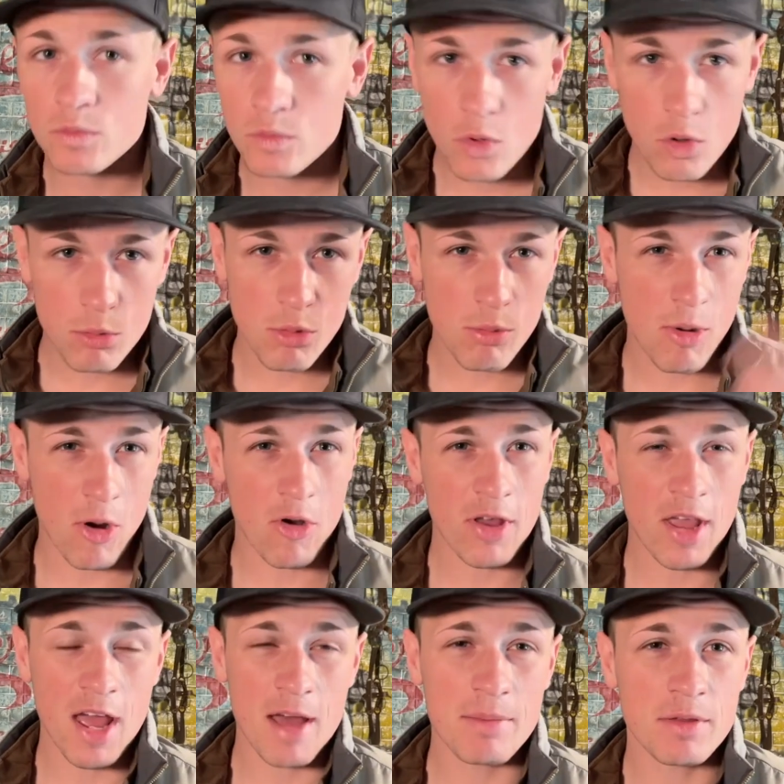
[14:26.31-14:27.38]
Normal ball
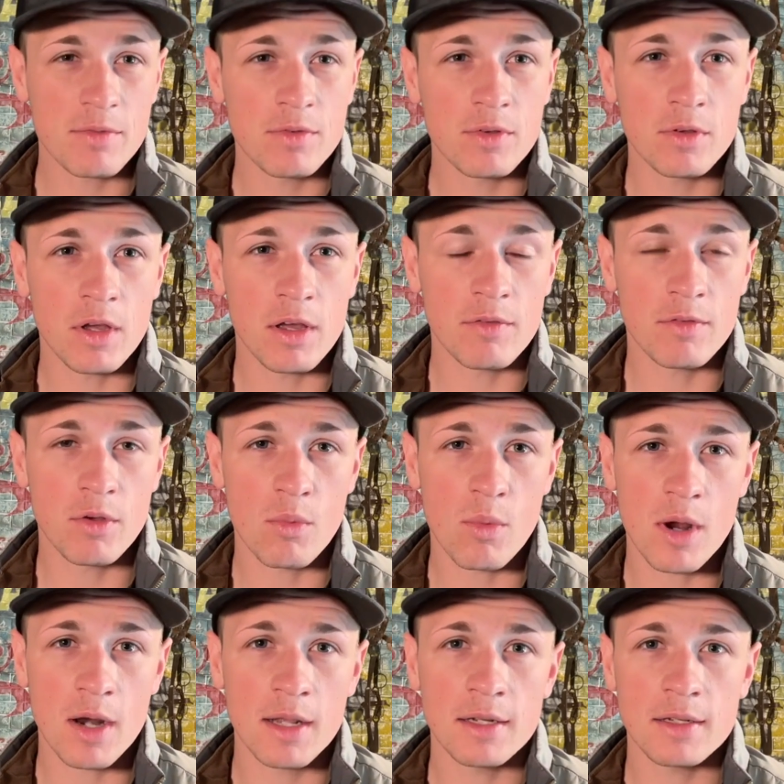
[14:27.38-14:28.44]
cap if you
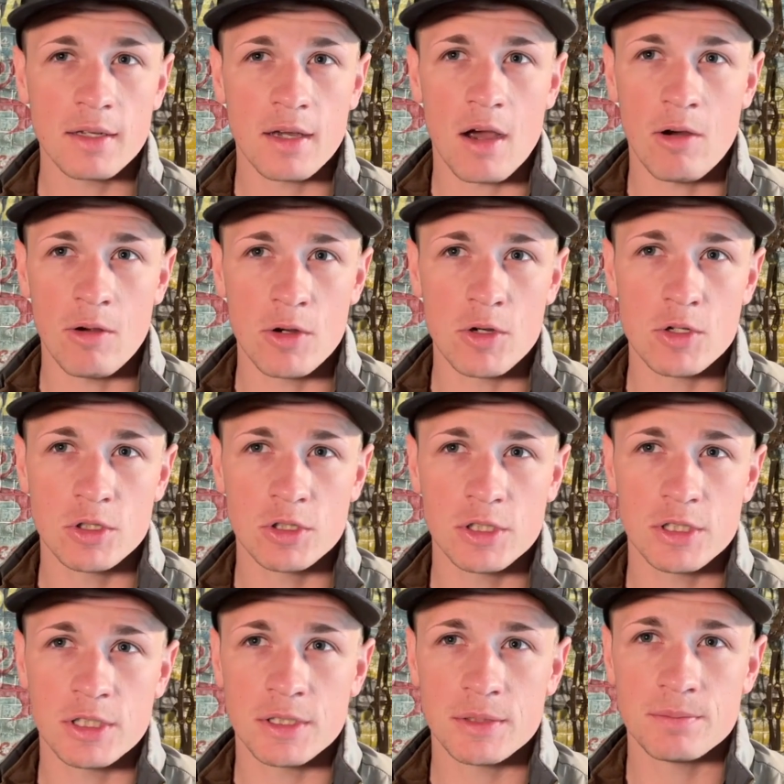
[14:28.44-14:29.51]
want it.
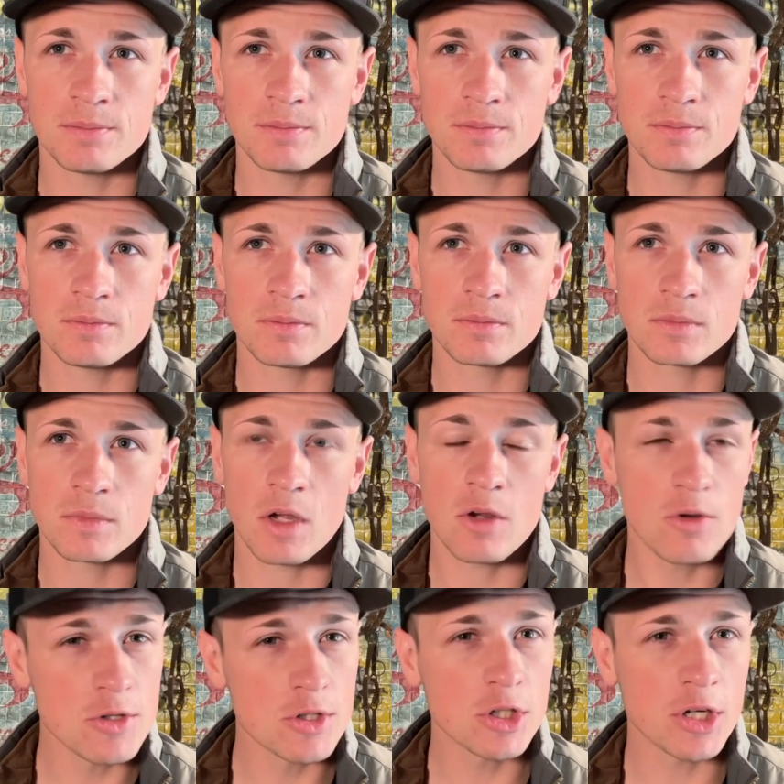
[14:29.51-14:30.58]
I
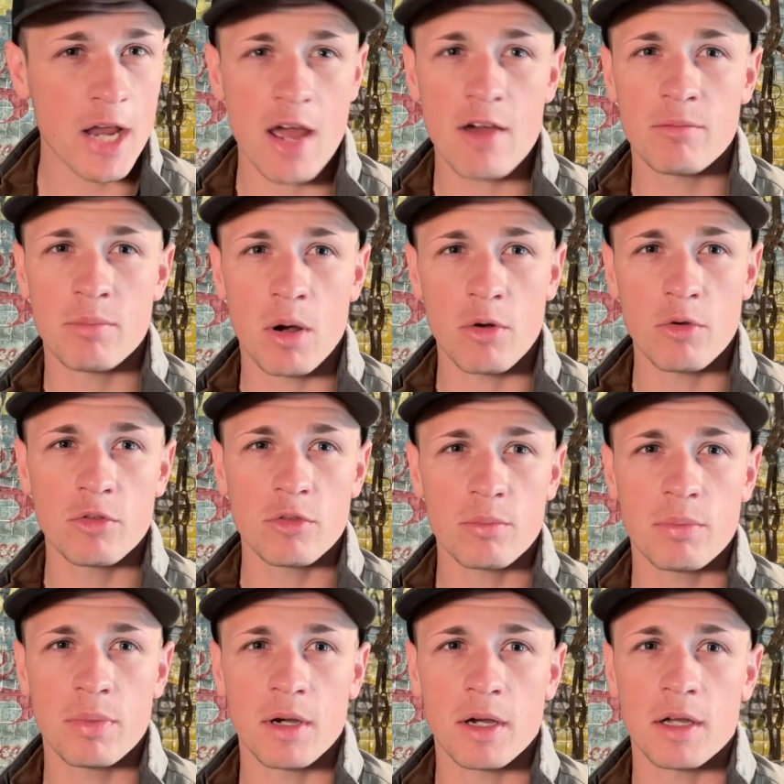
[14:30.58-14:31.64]
usually have
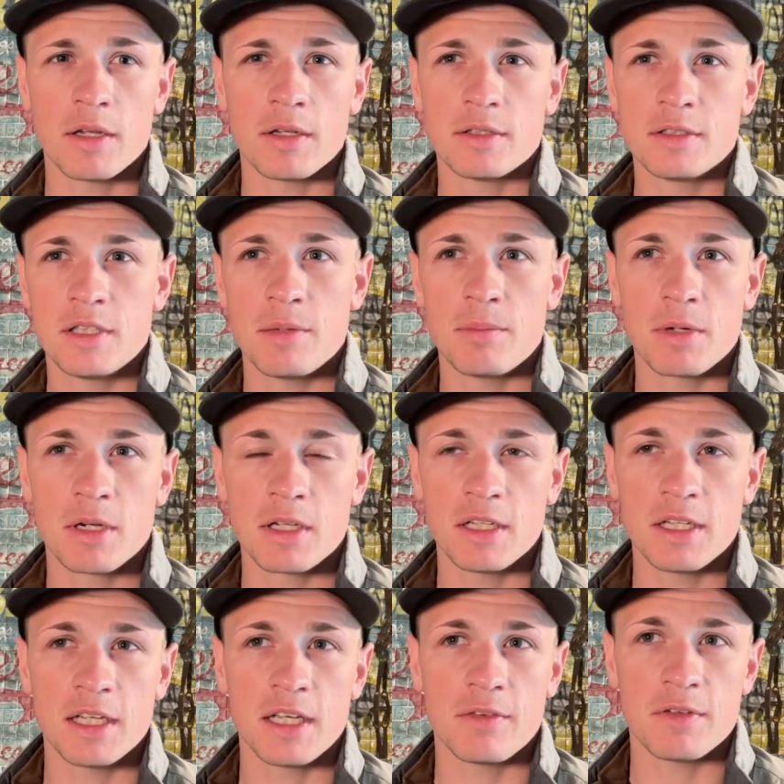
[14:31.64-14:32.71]
both, but
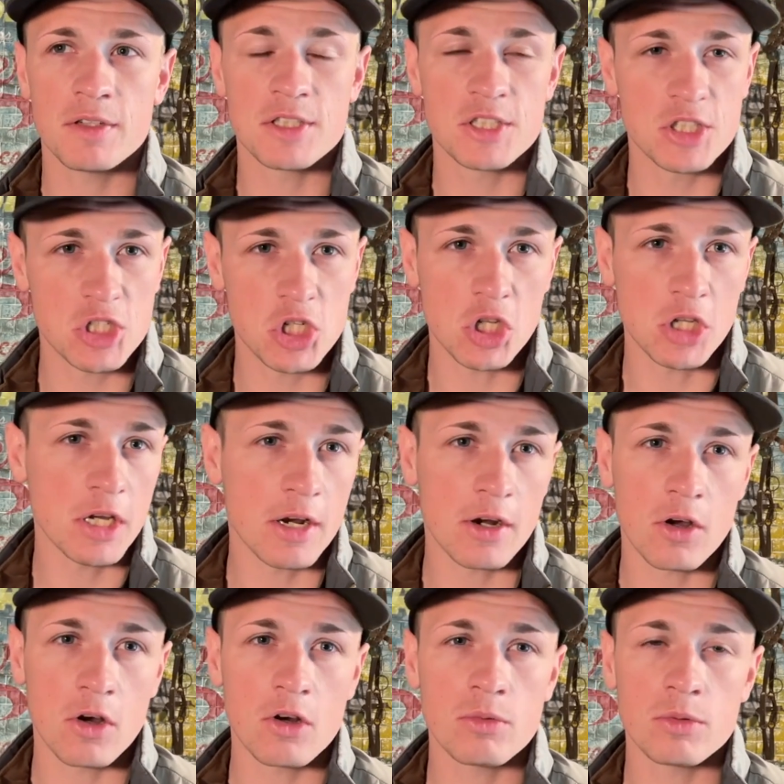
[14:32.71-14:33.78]
typically if it's chilly at
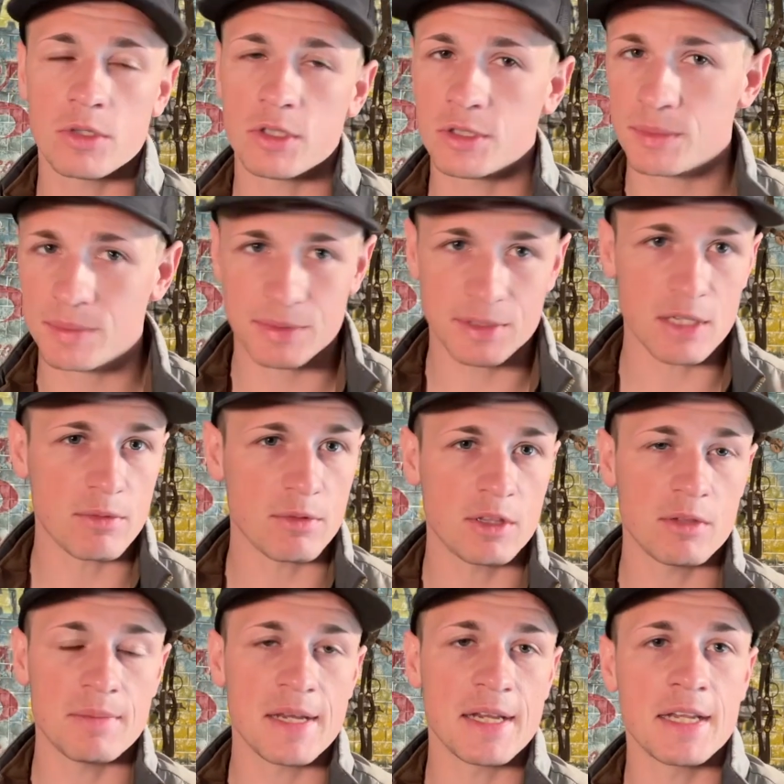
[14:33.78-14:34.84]
all, we'll just stick with
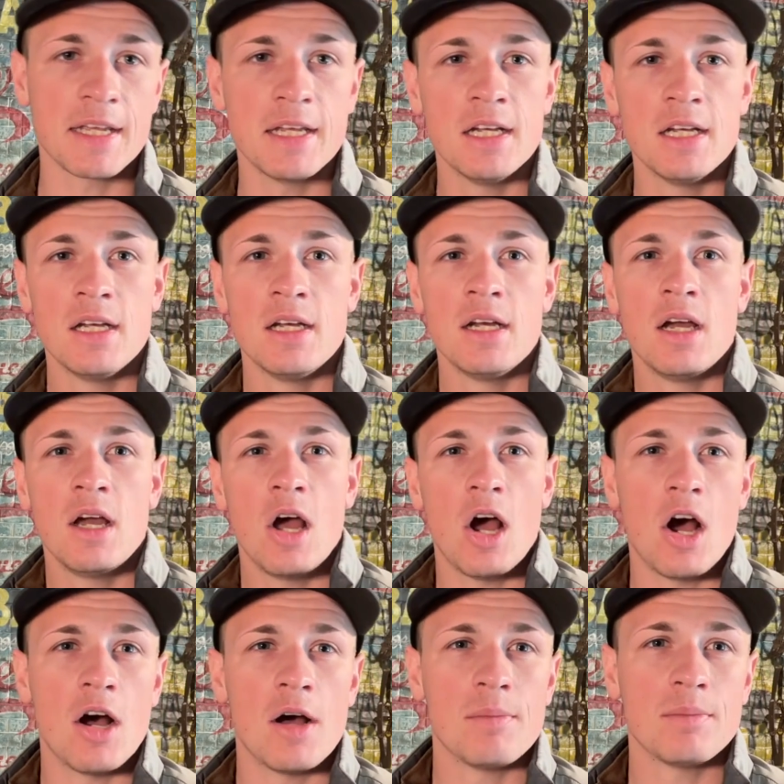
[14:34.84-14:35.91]
the beanie.
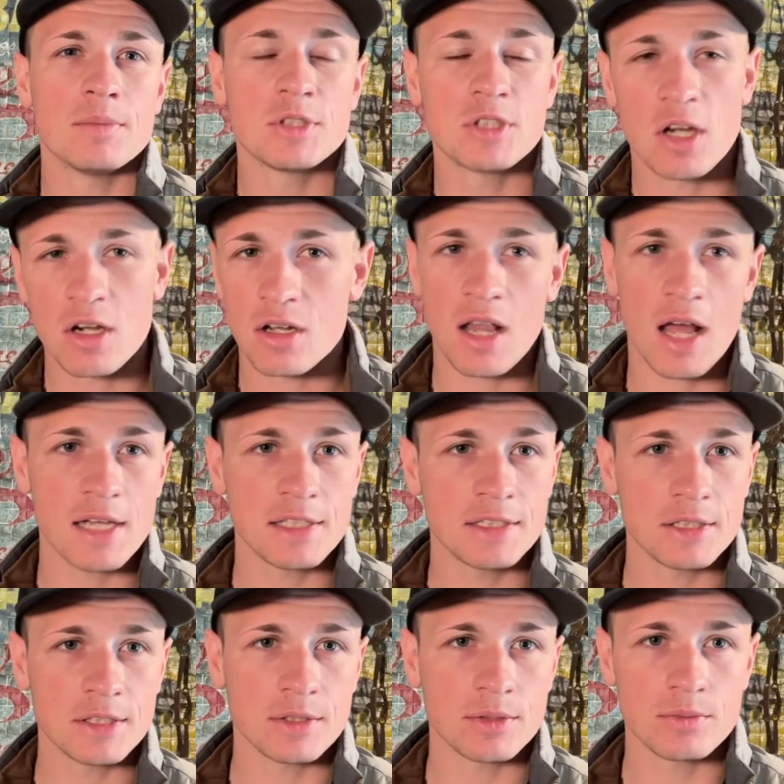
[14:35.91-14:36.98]

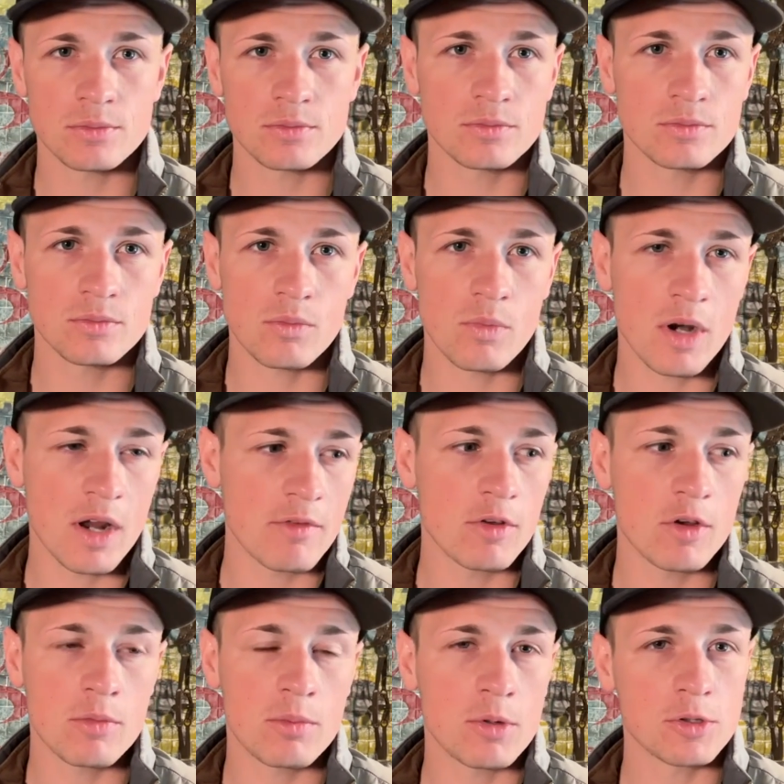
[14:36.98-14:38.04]
Sunglasses, whatever
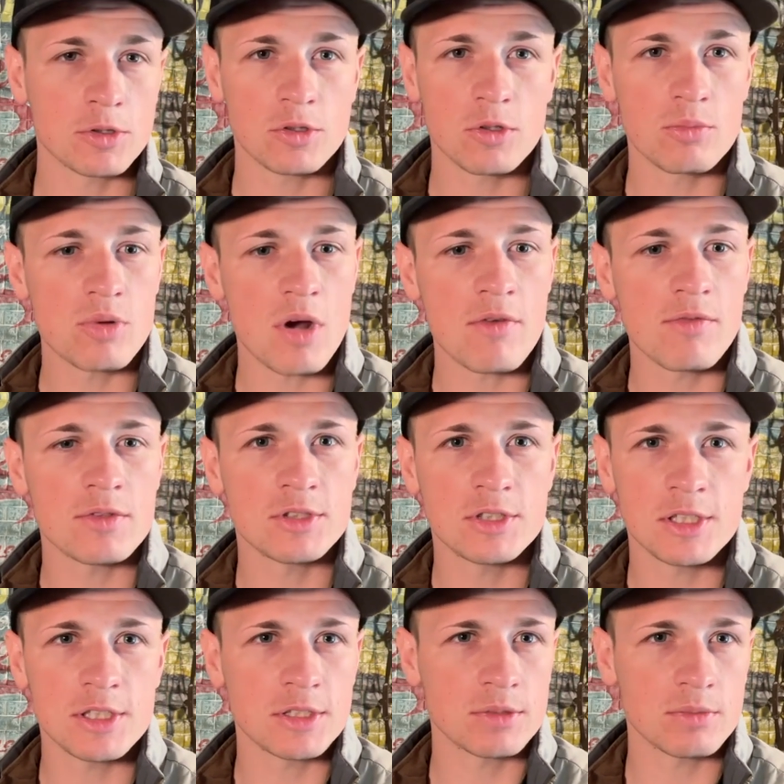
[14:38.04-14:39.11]
your personal preference
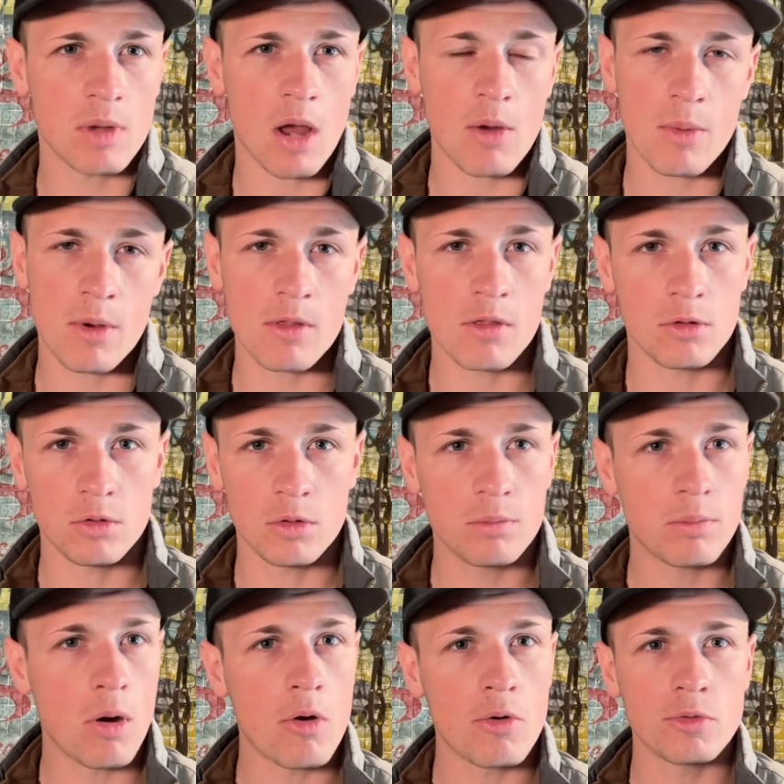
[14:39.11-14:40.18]
is. I wear the
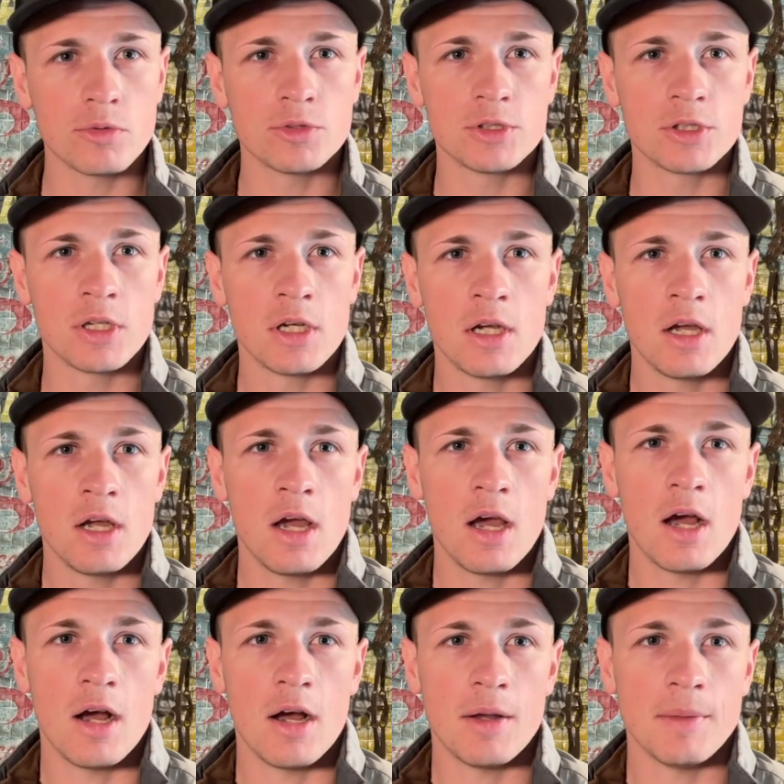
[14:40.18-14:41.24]
loopholes.
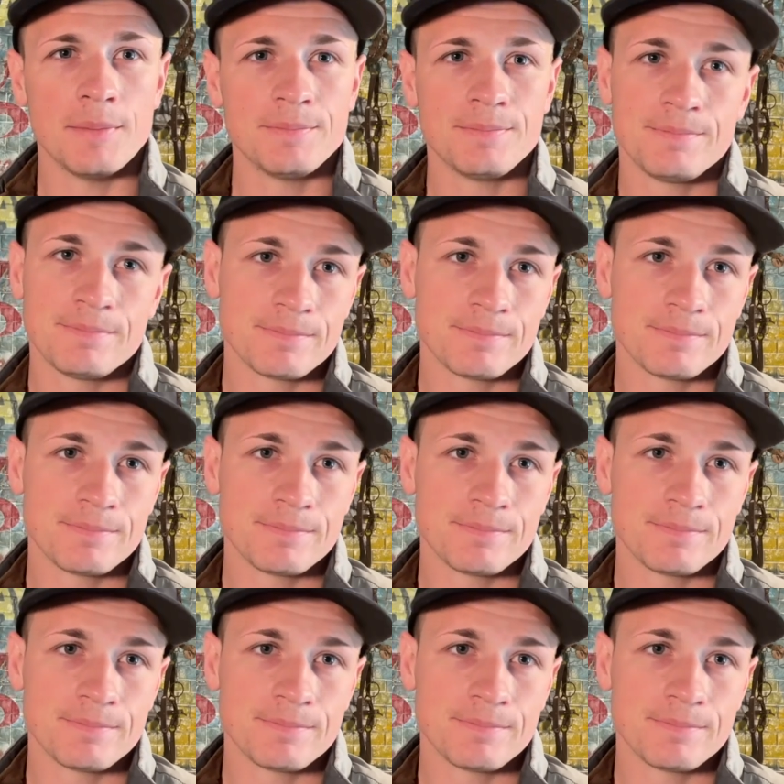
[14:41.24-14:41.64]
I